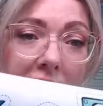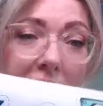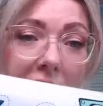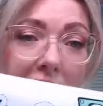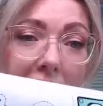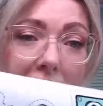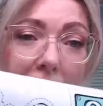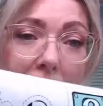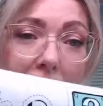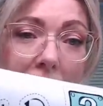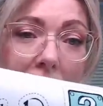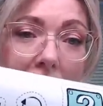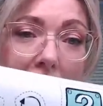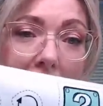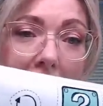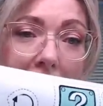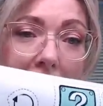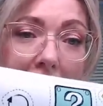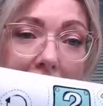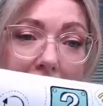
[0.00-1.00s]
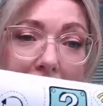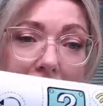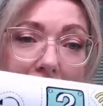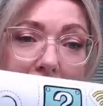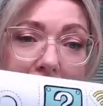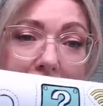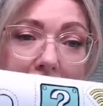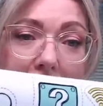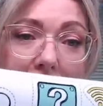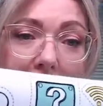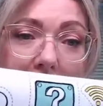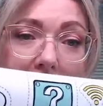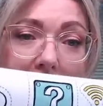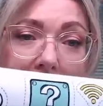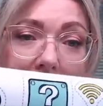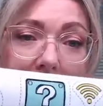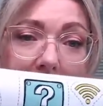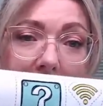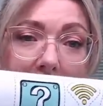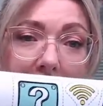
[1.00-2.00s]
gamer life, and
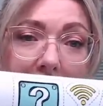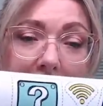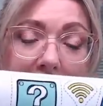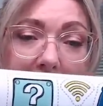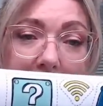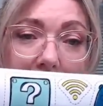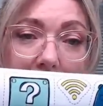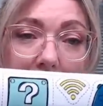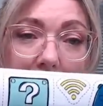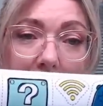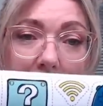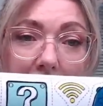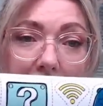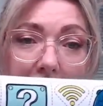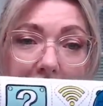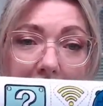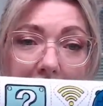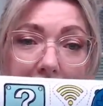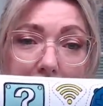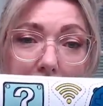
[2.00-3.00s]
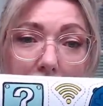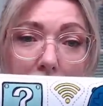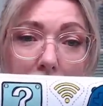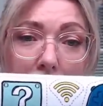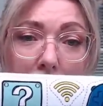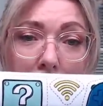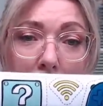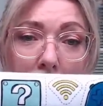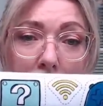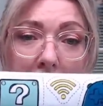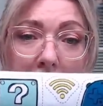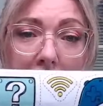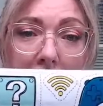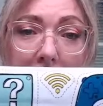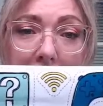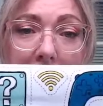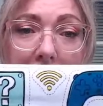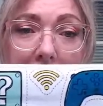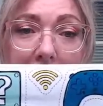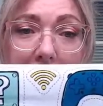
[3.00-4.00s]
then it has like all of the
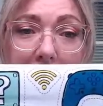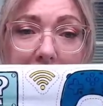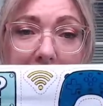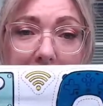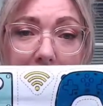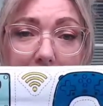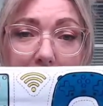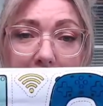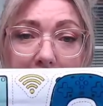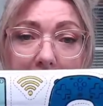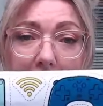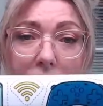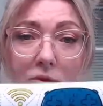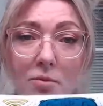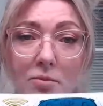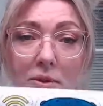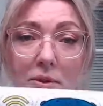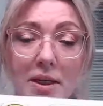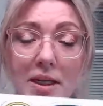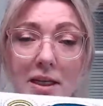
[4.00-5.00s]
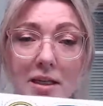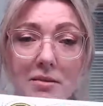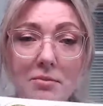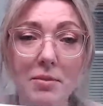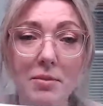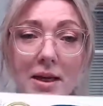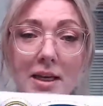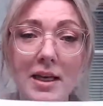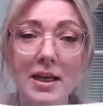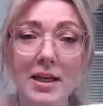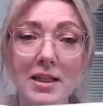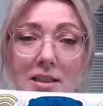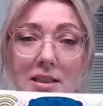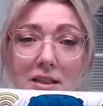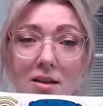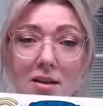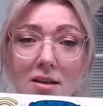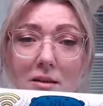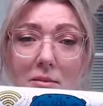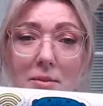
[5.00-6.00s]
loading, eat, sleep, game, repeat. My kids
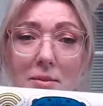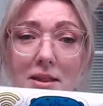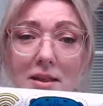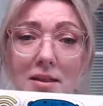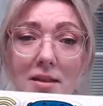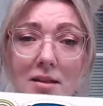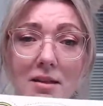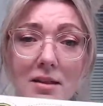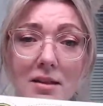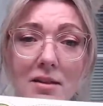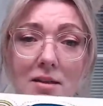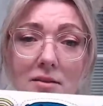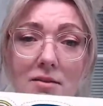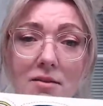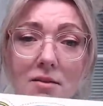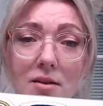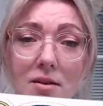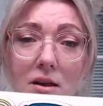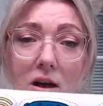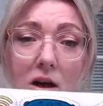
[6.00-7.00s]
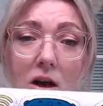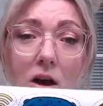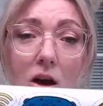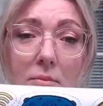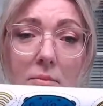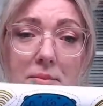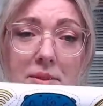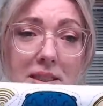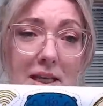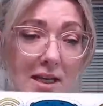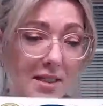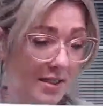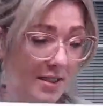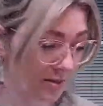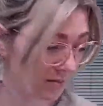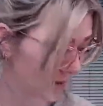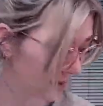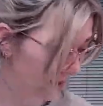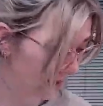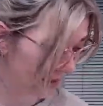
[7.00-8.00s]
are gonna be
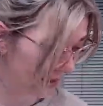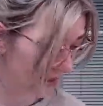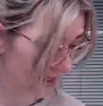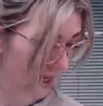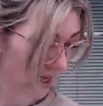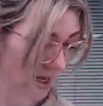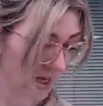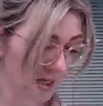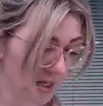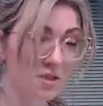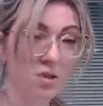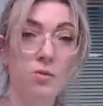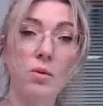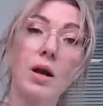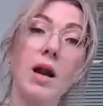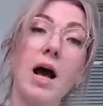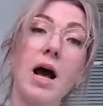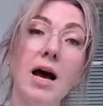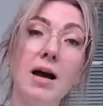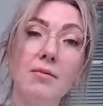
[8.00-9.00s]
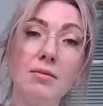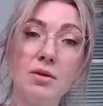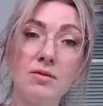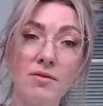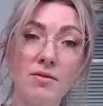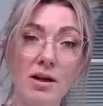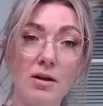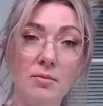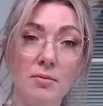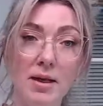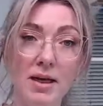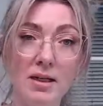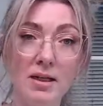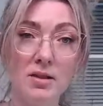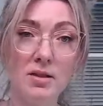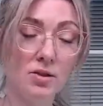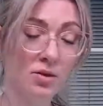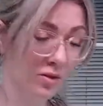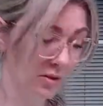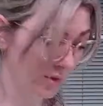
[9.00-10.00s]
obsessed with this. So what I would
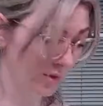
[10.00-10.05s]
recommend to